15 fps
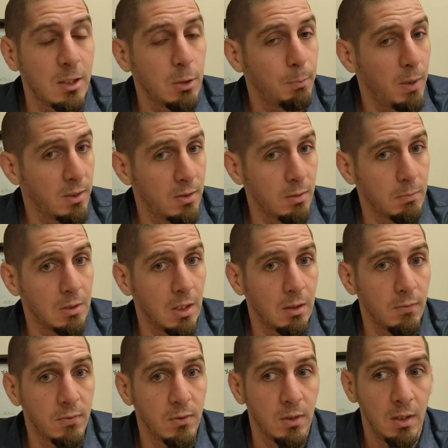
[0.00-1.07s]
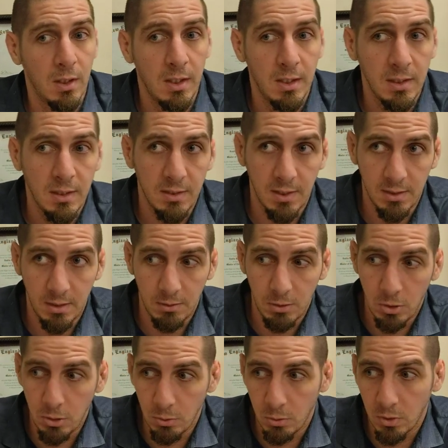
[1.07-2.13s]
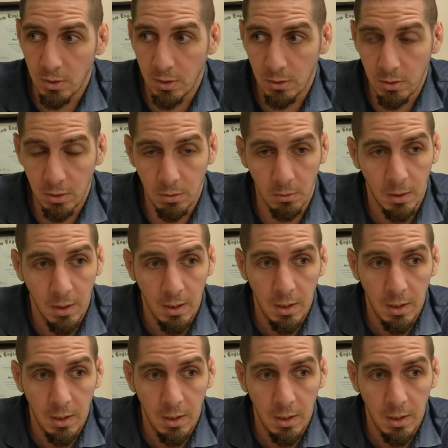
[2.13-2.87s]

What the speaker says: express themselves, because that's a huge thing too.